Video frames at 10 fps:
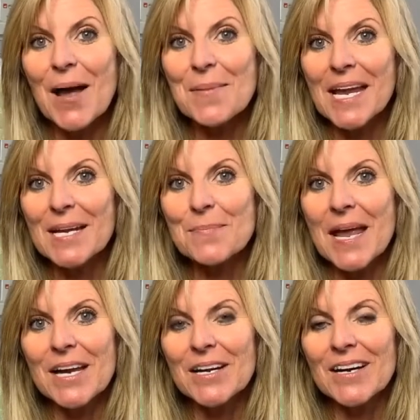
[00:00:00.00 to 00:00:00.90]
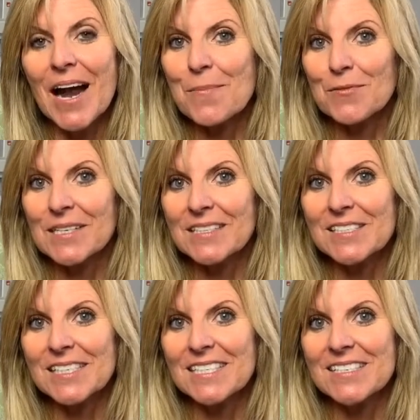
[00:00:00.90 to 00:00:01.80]
I'm Annie Baker. I'm a
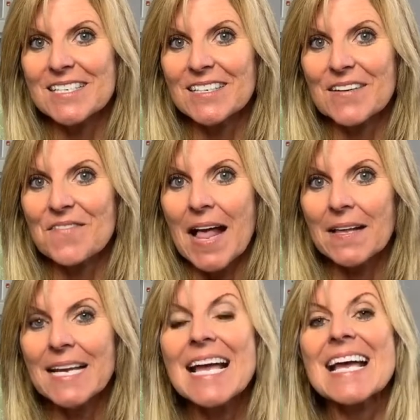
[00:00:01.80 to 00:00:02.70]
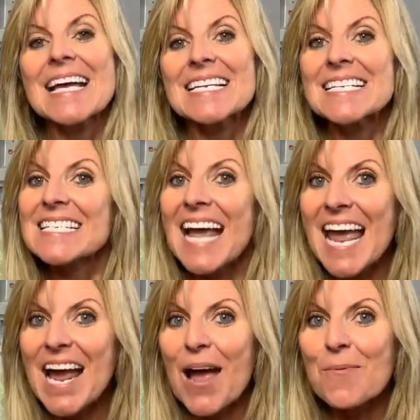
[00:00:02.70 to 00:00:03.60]
realtor here in Silicon Valley, and
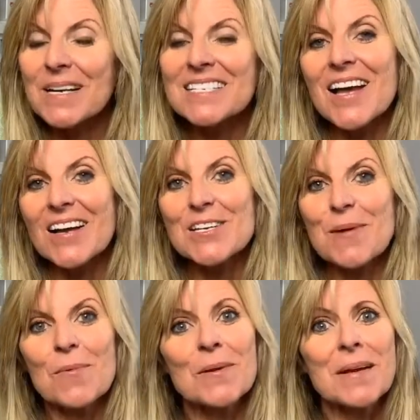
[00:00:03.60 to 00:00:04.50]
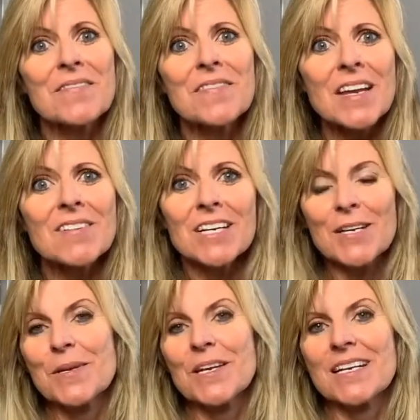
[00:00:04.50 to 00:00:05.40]
today I'm going to talk to you about one of my favorite
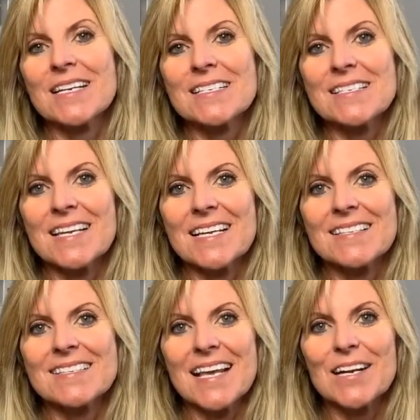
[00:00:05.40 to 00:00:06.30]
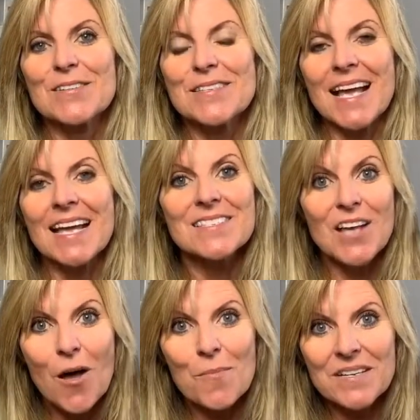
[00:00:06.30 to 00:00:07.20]
communities in San Jose. It's
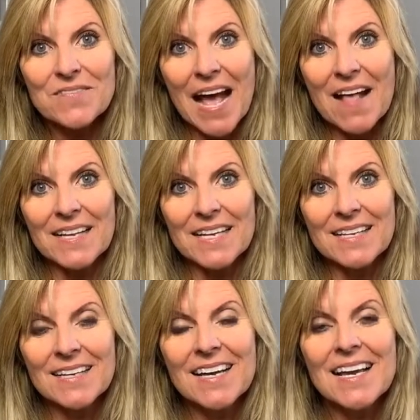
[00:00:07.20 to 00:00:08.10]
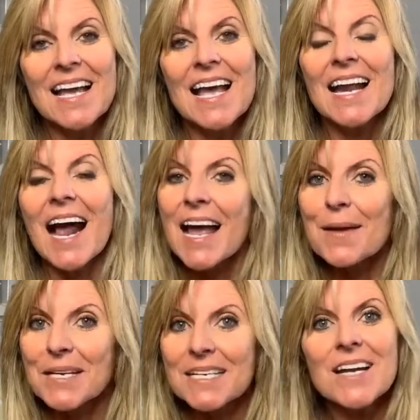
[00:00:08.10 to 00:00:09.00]
Almaden Valley. And I'm
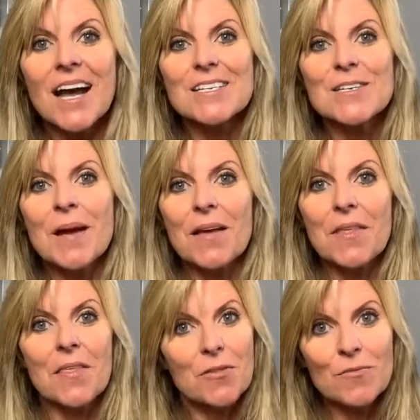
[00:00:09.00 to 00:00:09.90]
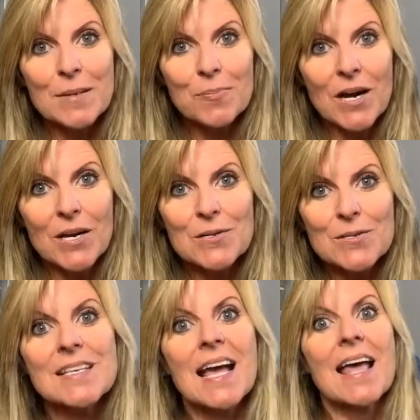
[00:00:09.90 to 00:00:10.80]
going to talk to you about the three
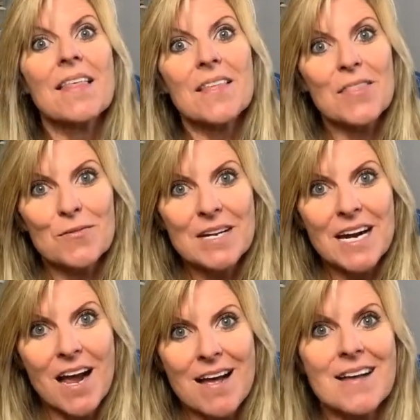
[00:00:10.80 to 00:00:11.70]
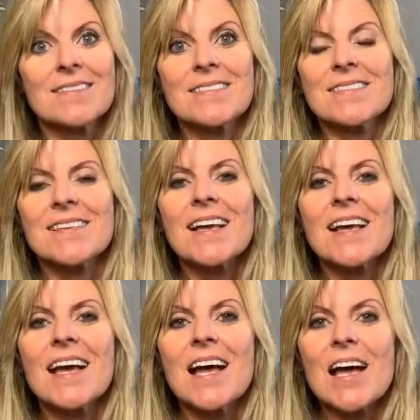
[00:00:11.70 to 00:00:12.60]
pros and the three cons
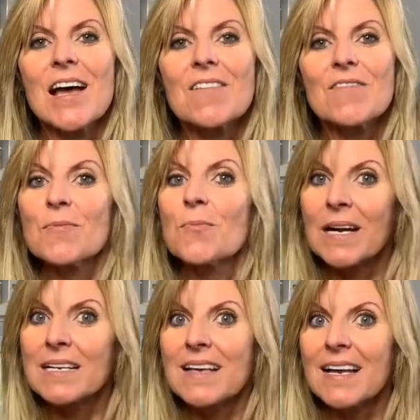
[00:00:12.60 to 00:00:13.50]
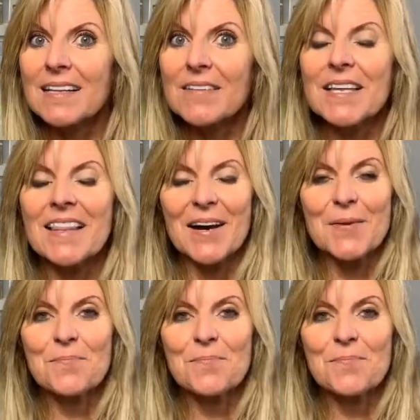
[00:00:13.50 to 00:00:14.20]
of what it's like living there.